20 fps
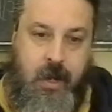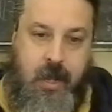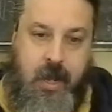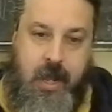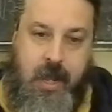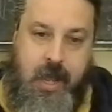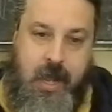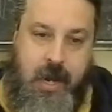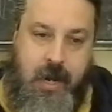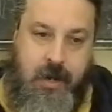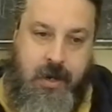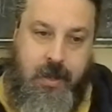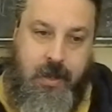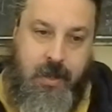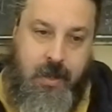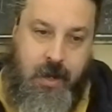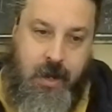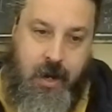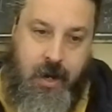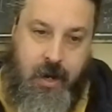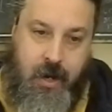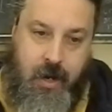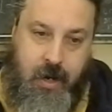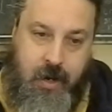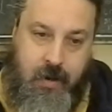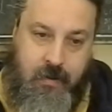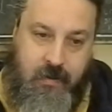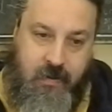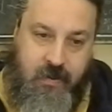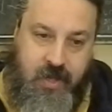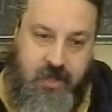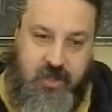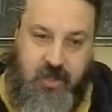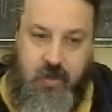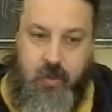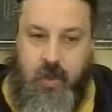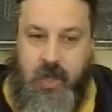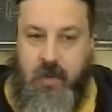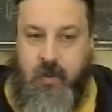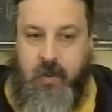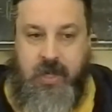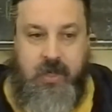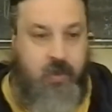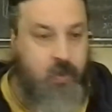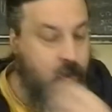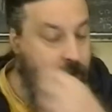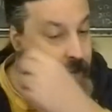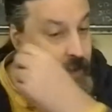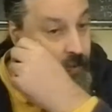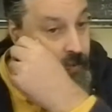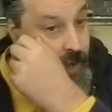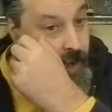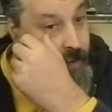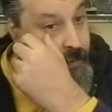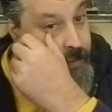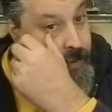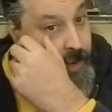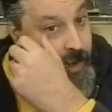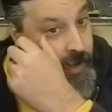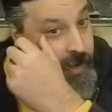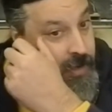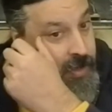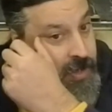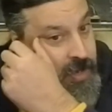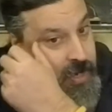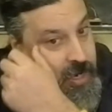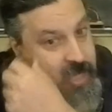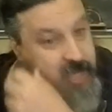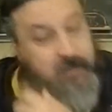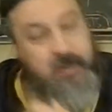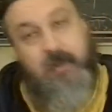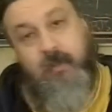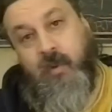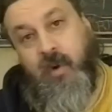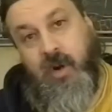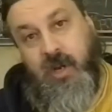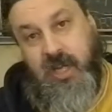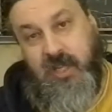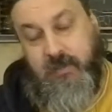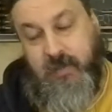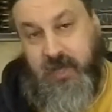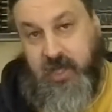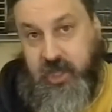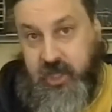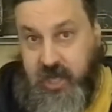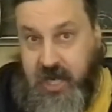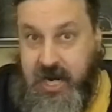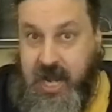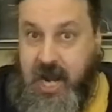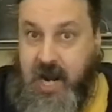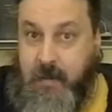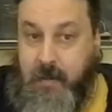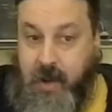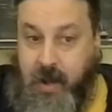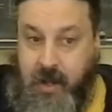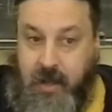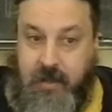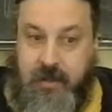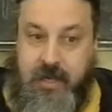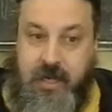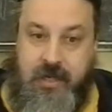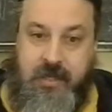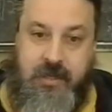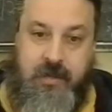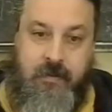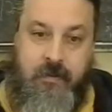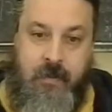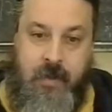And this is one of the reasons why Ron Paul has been more or less been shut out of politics,